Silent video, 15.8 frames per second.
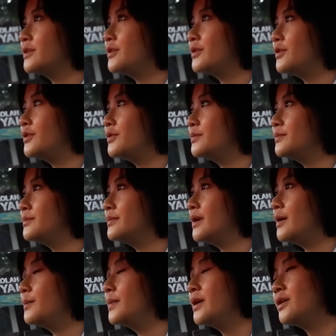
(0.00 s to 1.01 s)
go home.
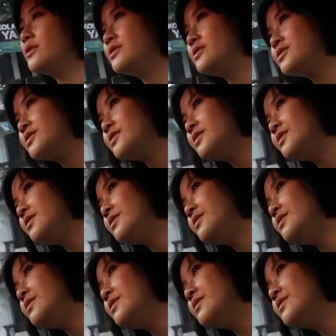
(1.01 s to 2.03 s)
But
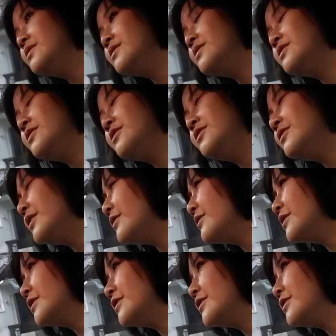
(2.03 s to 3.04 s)
also, do I
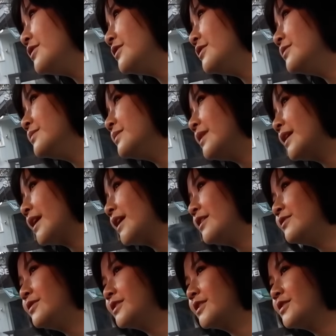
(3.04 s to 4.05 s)
wanna go home? I
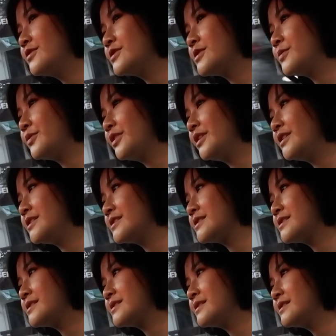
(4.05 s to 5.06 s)
kinda wanna go somewhere
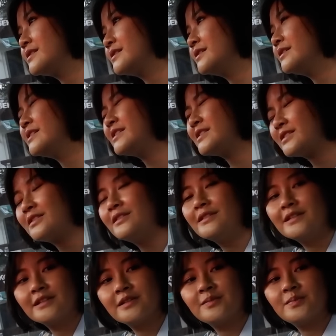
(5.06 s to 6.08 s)
else, just a
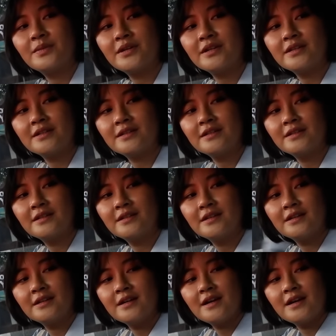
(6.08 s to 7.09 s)
little bit,
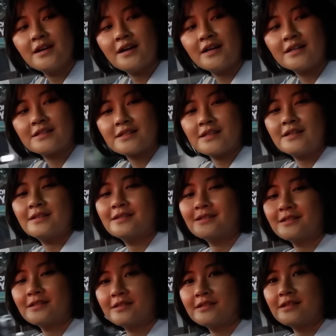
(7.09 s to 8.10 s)
as
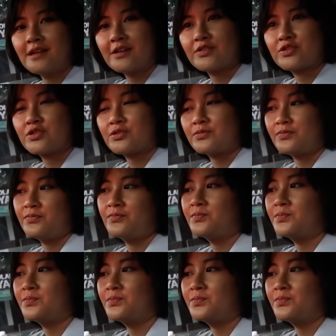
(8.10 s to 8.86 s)
extra